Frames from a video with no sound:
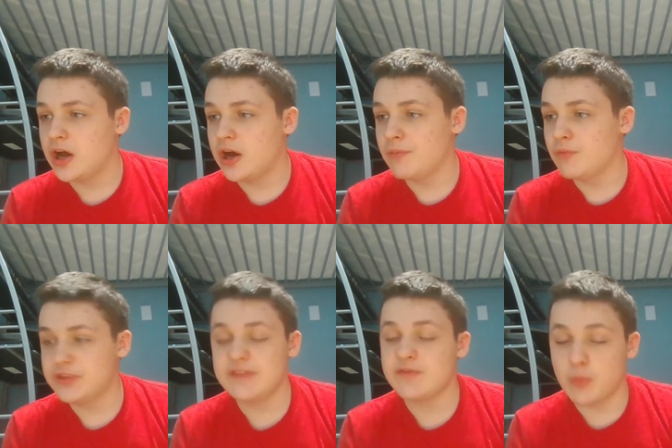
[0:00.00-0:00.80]
with
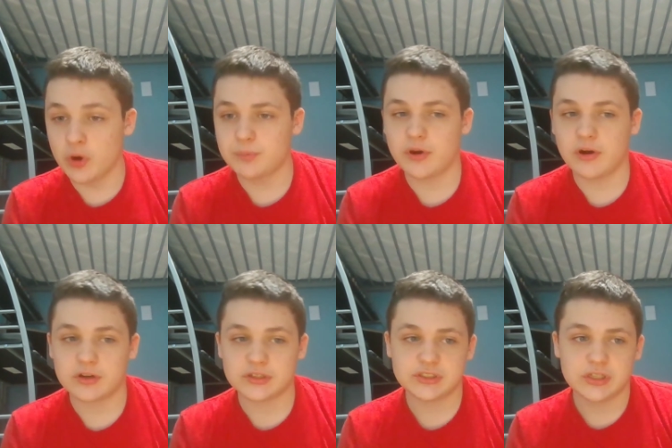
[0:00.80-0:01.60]
even more
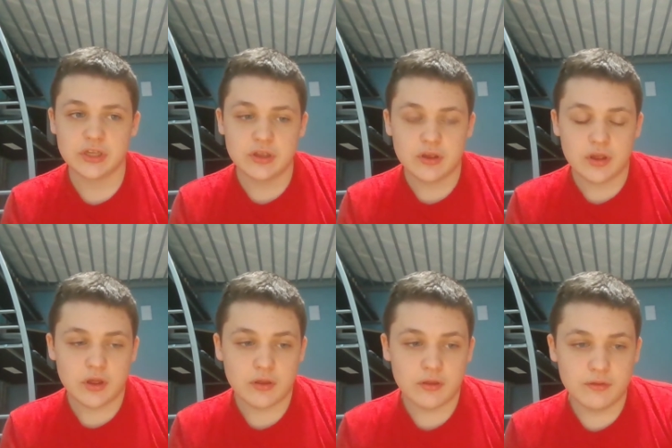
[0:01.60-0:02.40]
perks,
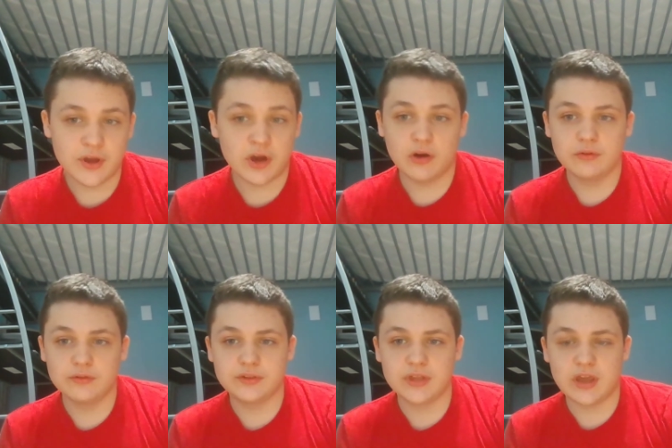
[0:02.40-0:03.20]
though
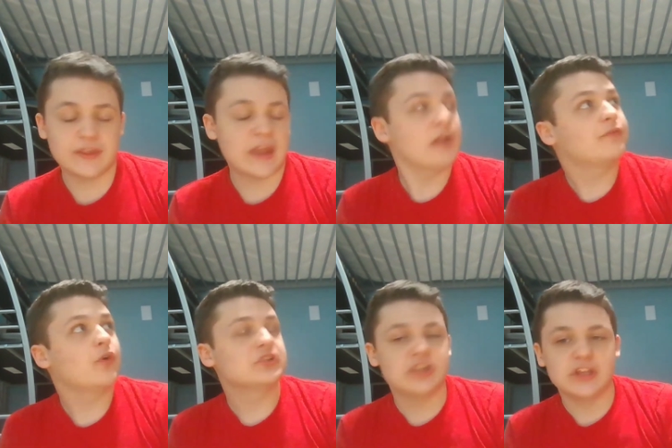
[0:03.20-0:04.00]
they
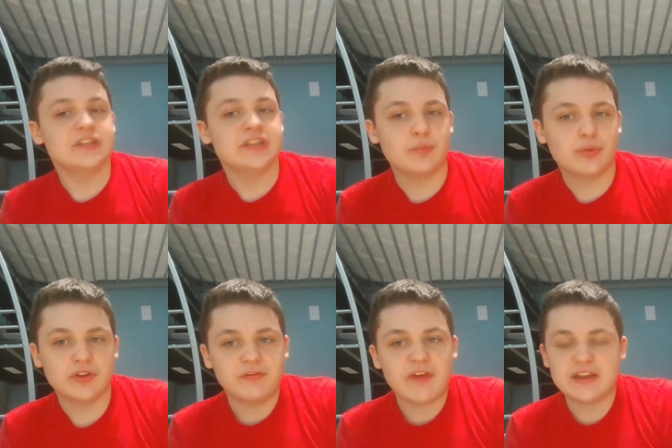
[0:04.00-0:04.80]
unfortunately didn't
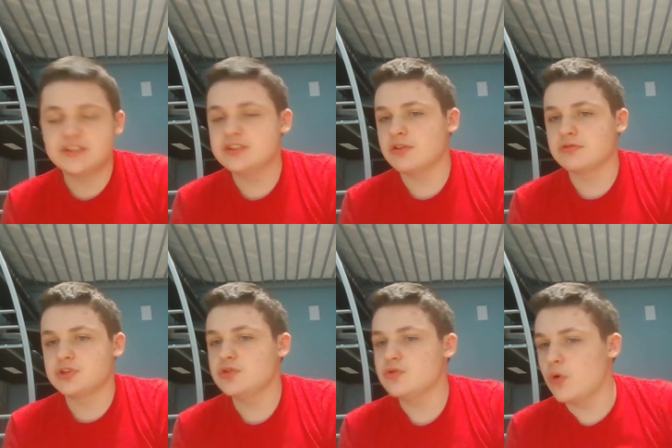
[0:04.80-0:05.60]
put Fantasy Zone
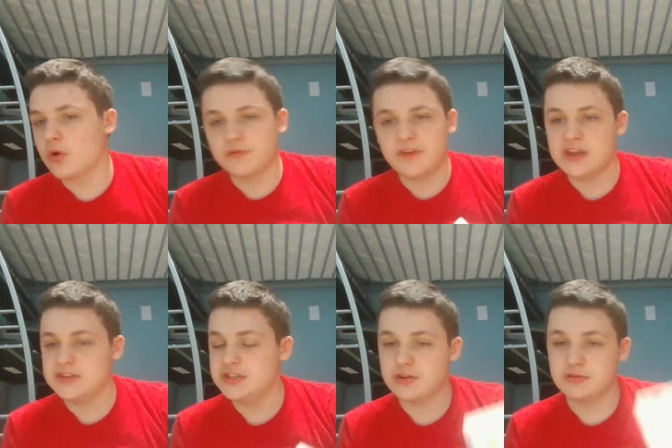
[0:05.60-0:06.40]
2 or
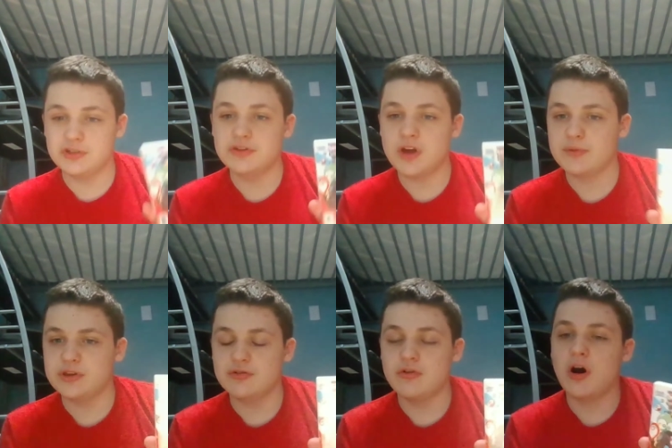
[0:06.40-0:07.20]
Fantasy Zone
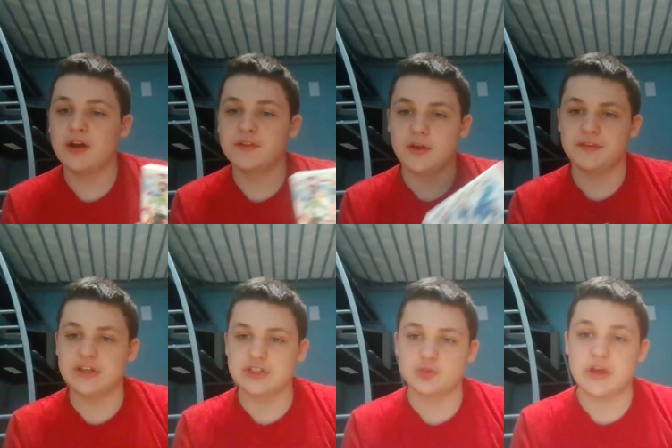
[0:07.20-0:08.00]
2W on
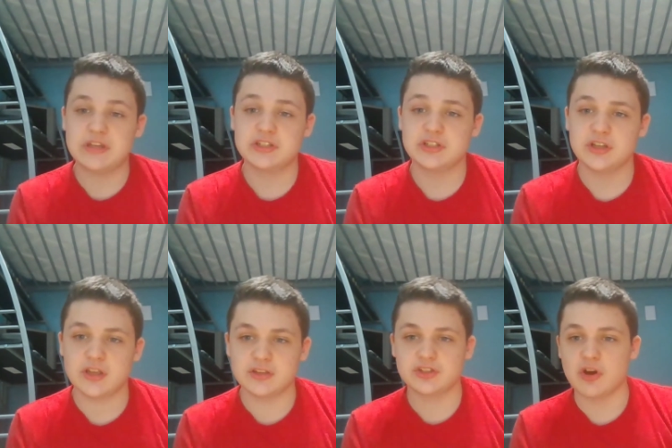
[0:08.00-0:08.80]
the Switch.
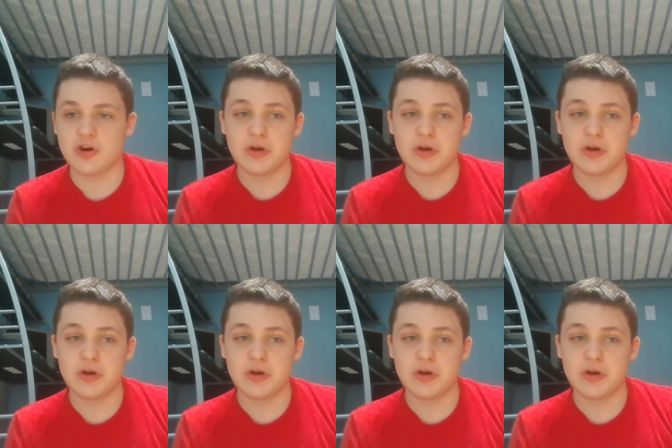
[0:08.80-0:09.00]
So,